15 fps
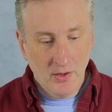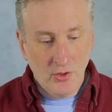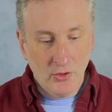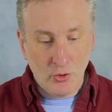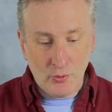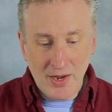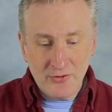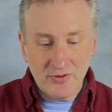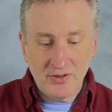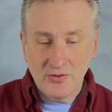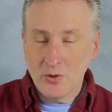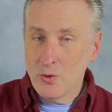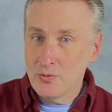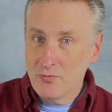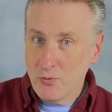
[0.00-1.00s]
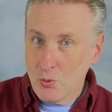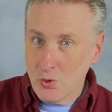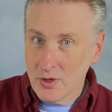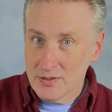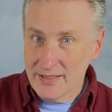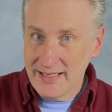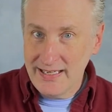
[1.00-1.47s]
The resting tone
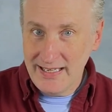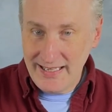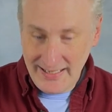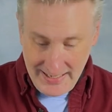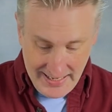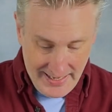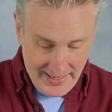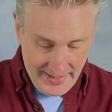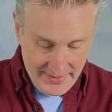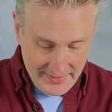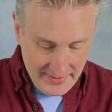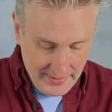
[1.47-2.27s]
for Lydian is